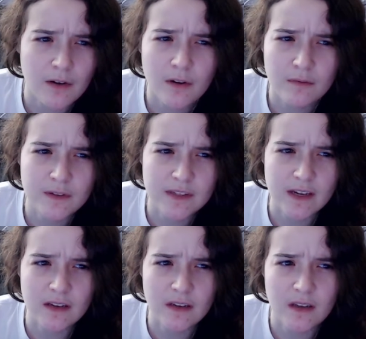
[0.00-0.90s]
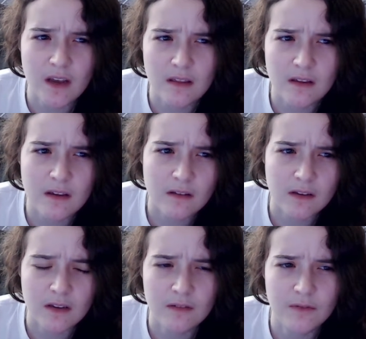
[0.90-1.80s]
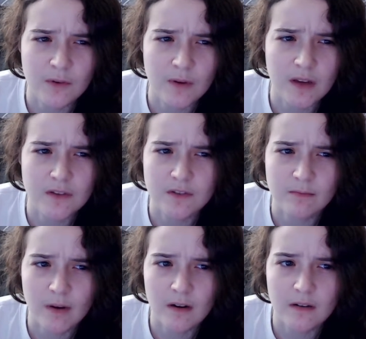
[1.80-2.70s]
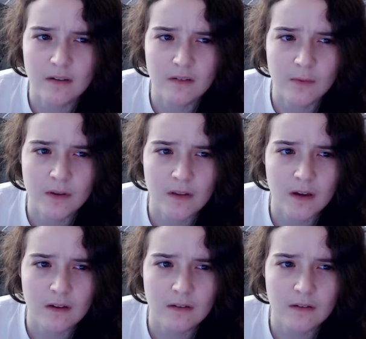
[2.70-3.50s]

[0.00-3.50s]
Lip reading: I don't know if it's like an EA thing, like if 2K is just better at doing that